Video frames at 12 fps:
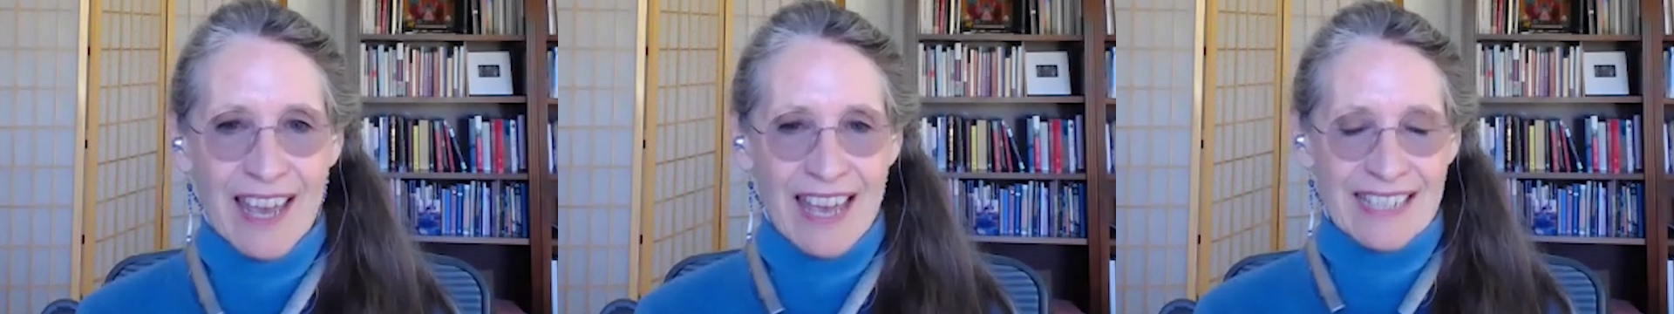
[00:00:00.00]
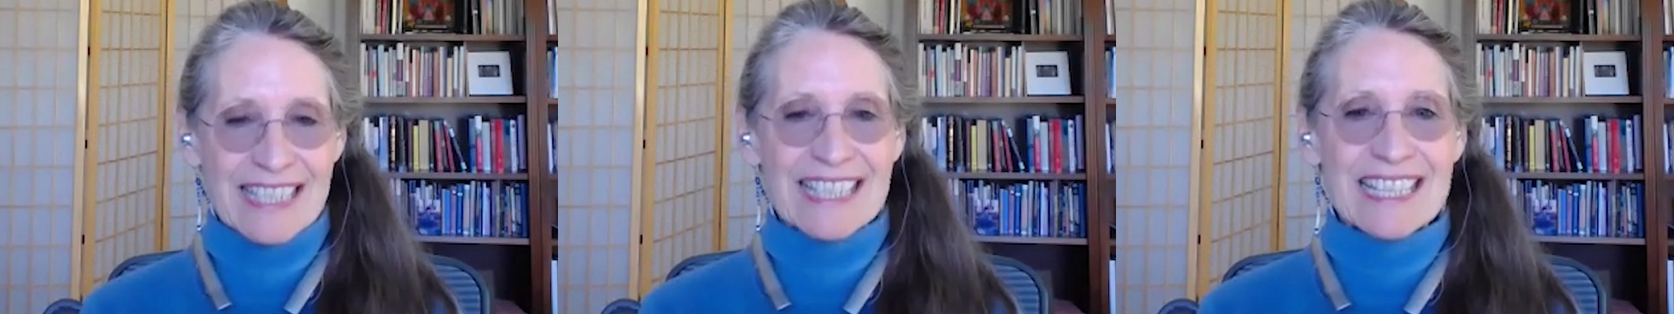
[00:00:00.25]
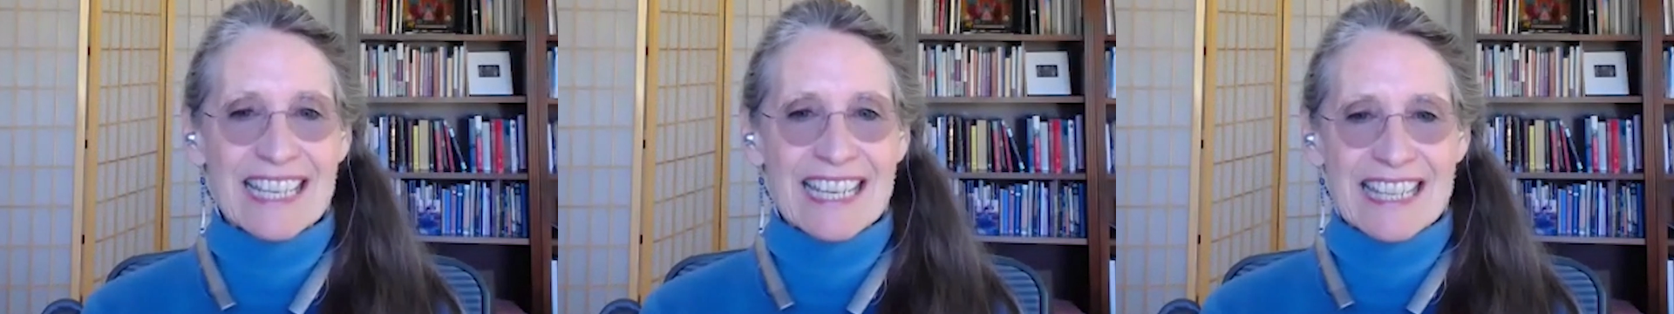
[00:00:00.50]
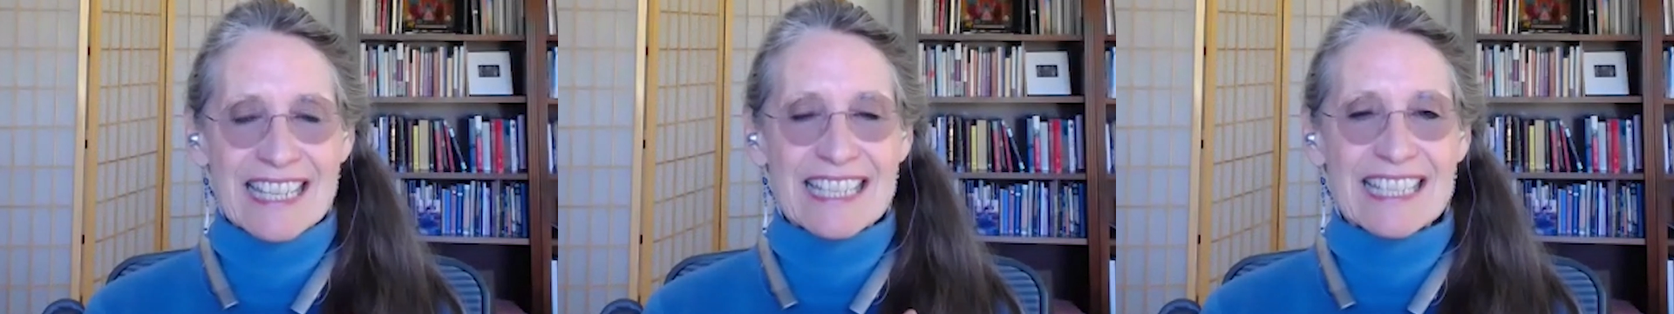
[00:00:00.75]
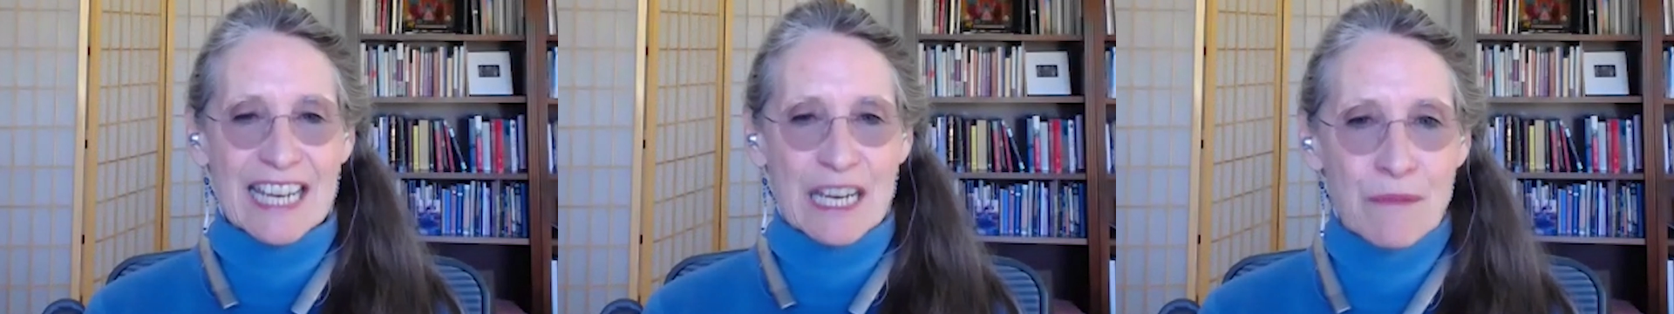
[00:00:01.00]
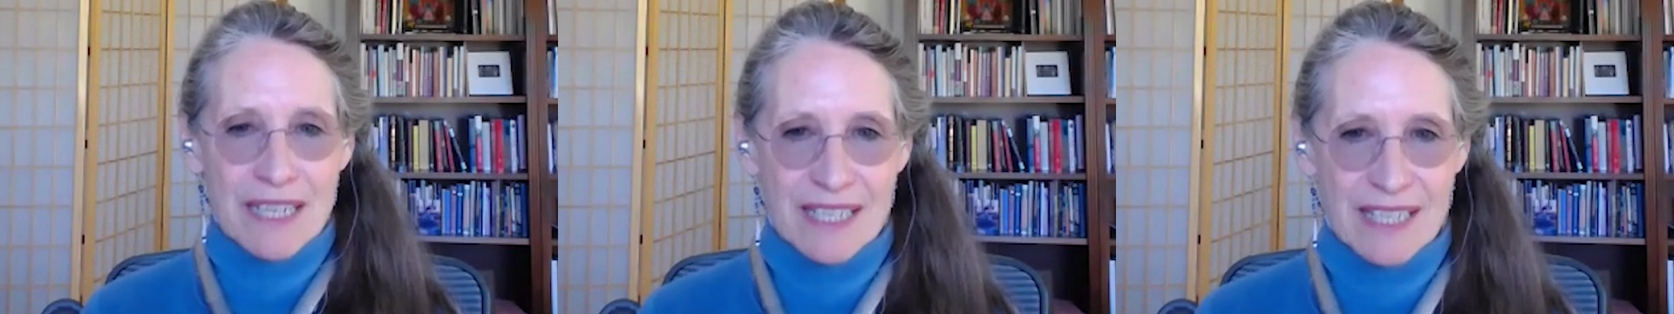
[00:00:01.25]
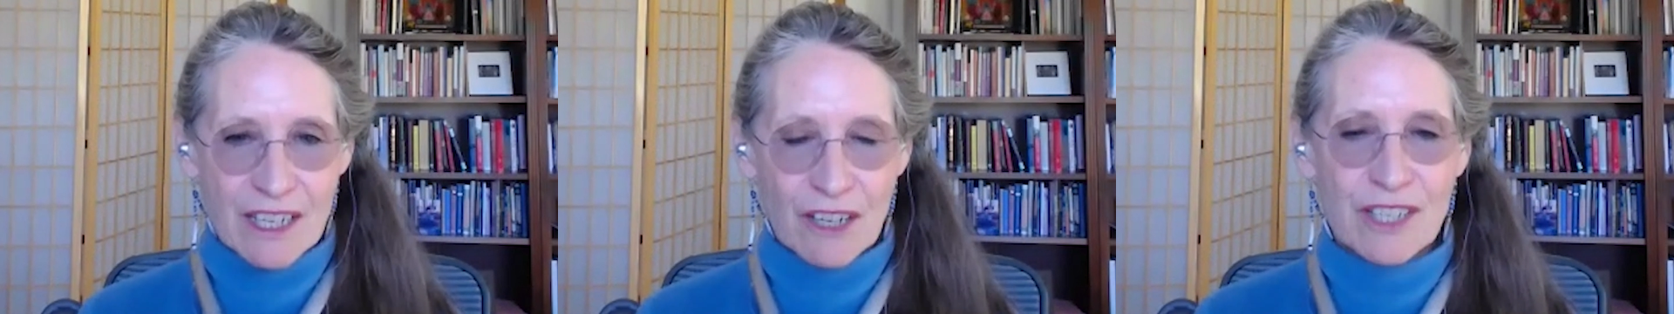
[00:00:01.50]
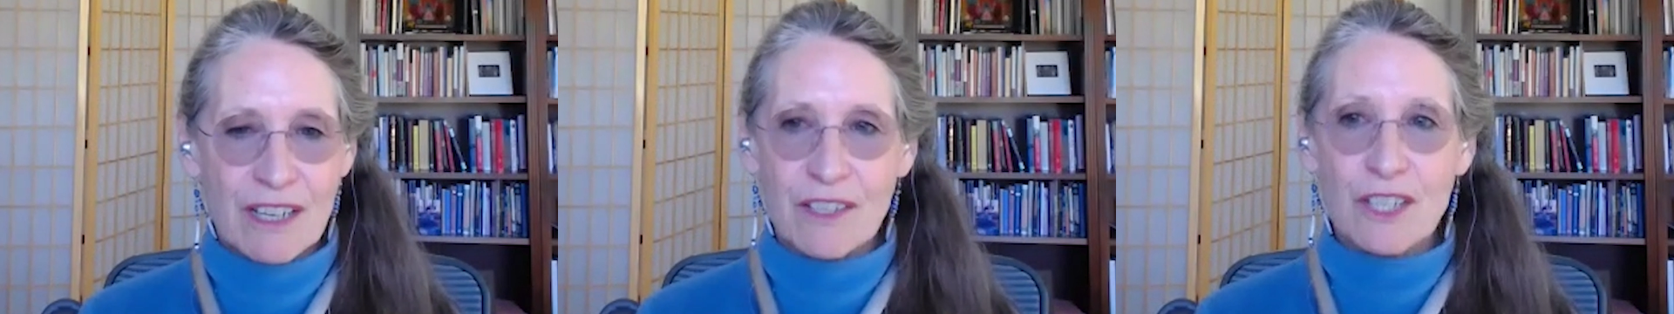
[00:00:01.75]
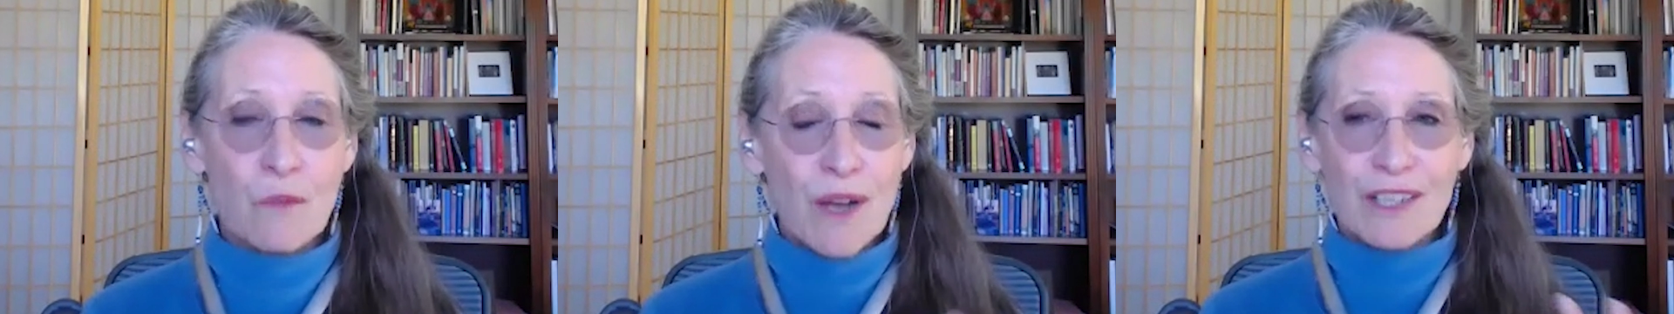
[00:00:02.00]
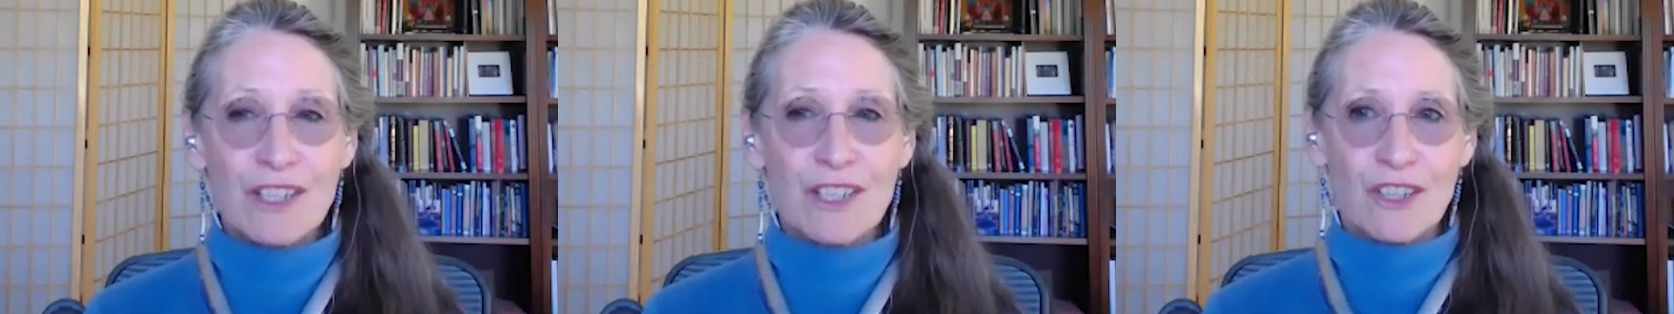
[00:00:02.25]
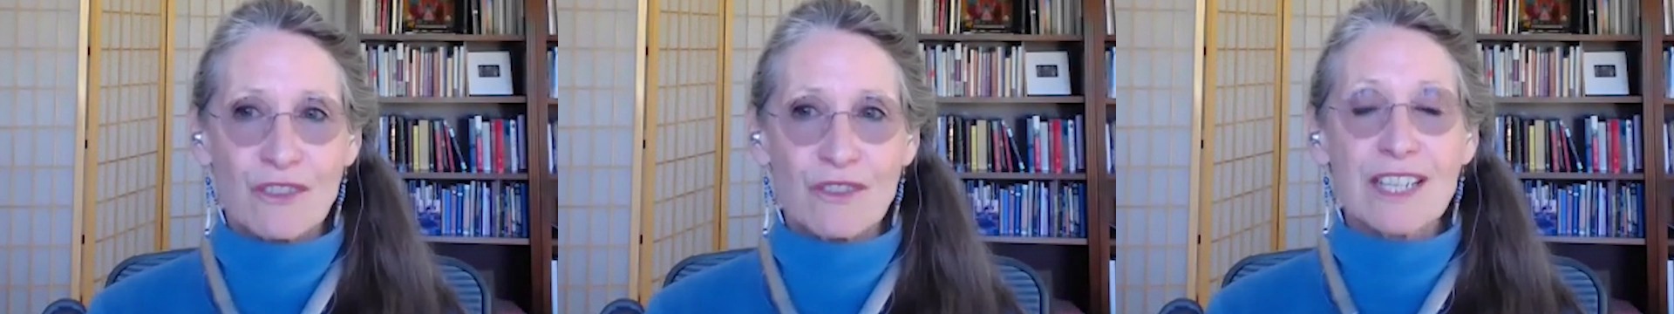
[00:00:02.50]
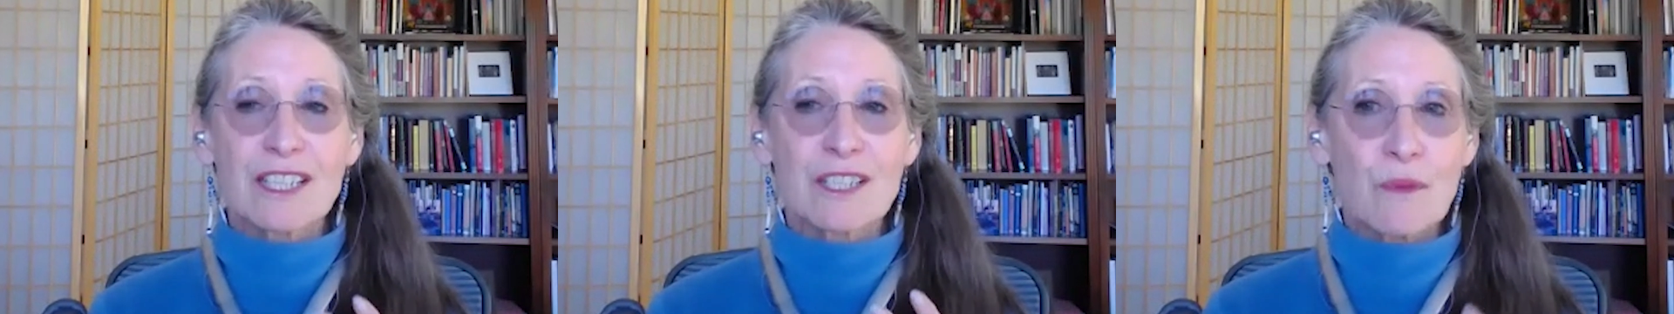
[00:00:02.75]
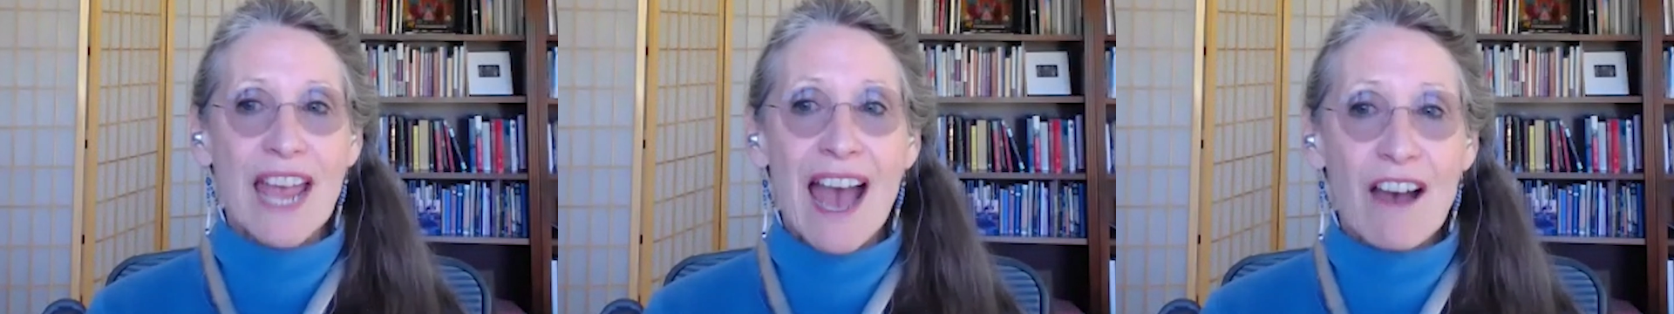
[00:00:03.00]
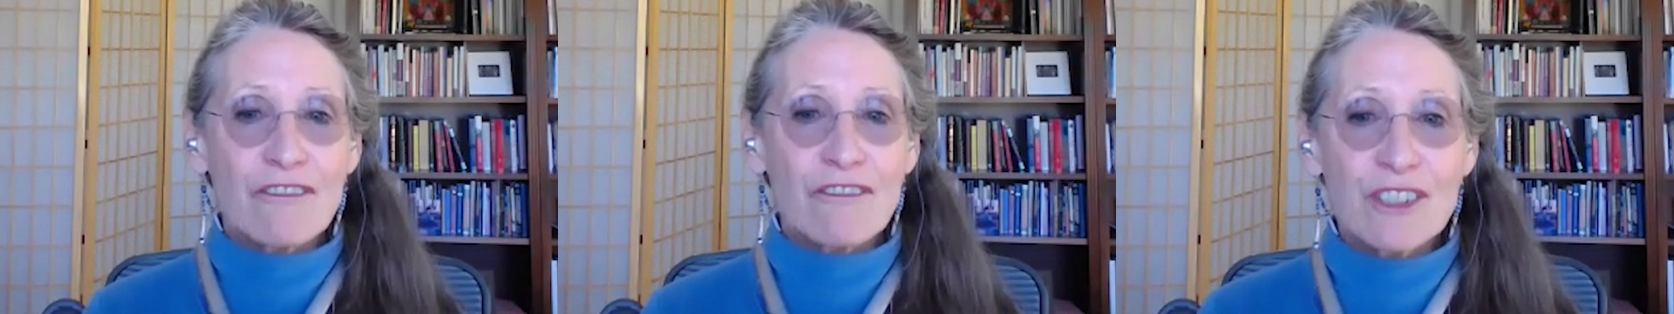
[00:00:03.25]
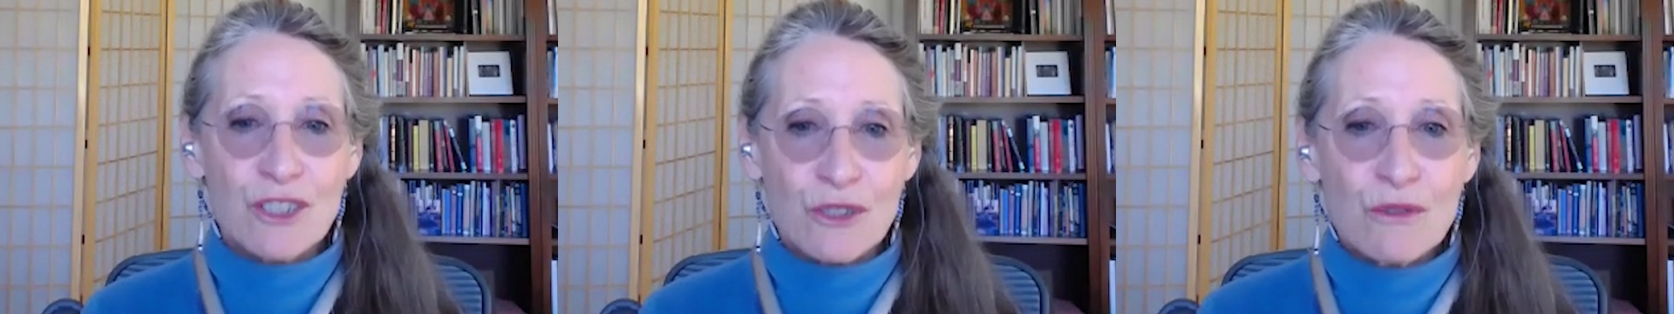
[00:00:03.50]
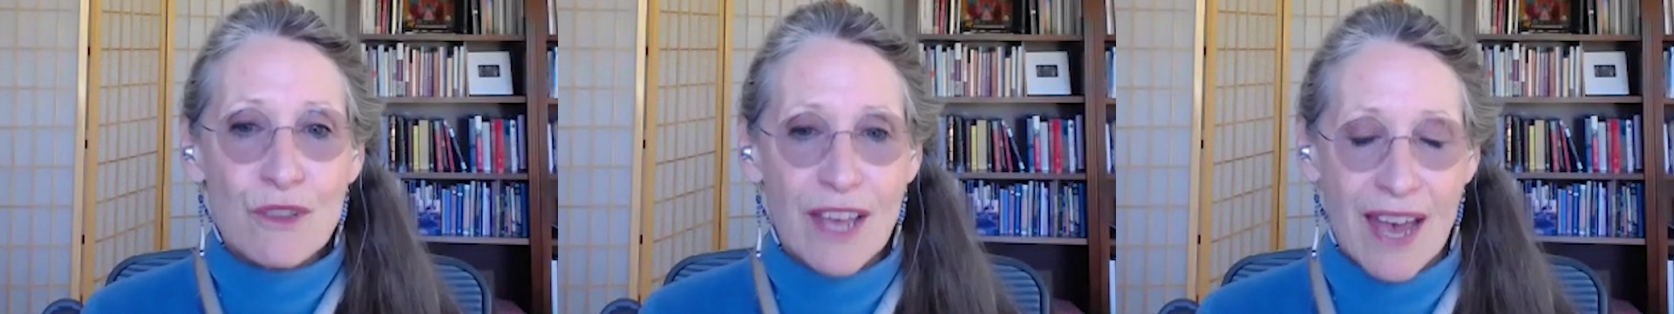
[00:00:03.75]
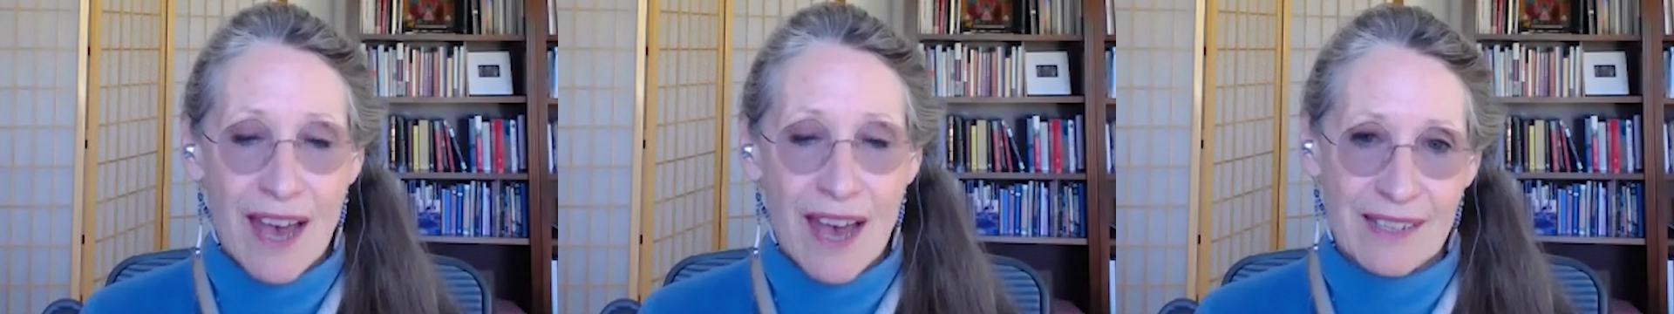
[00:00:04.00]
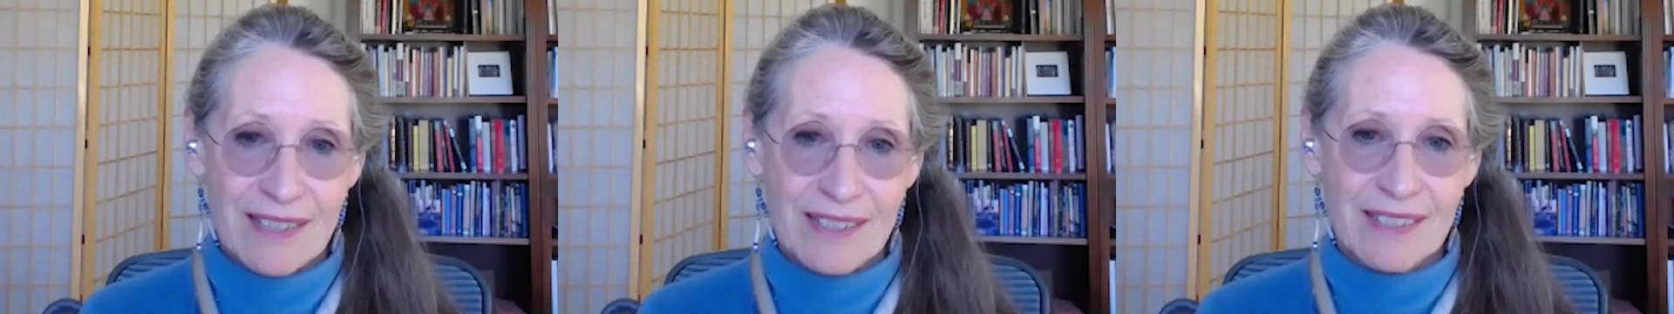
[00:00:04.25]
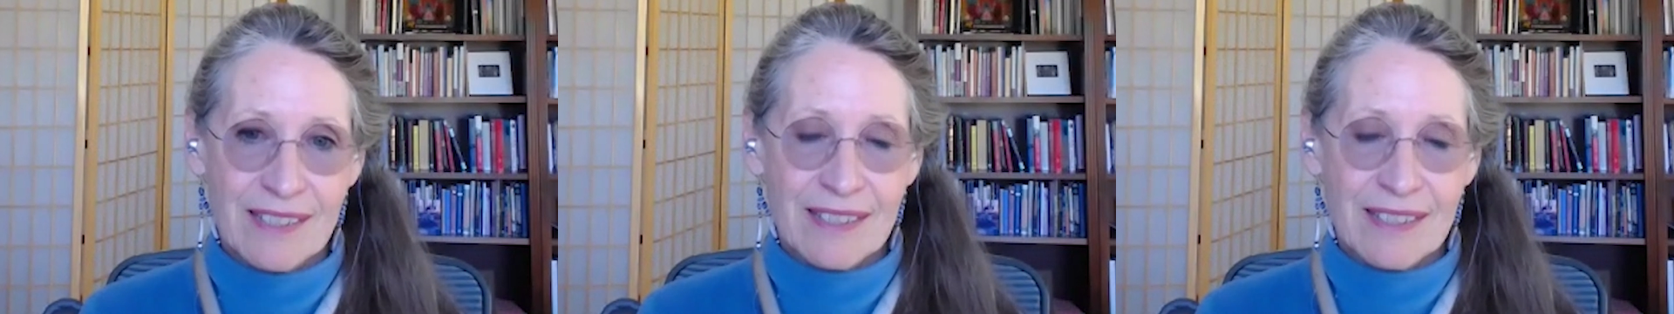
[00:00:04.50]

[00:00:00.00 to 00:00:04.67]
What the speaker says: and see the sameness in ourselves as well as our uniqueness. We have to do that.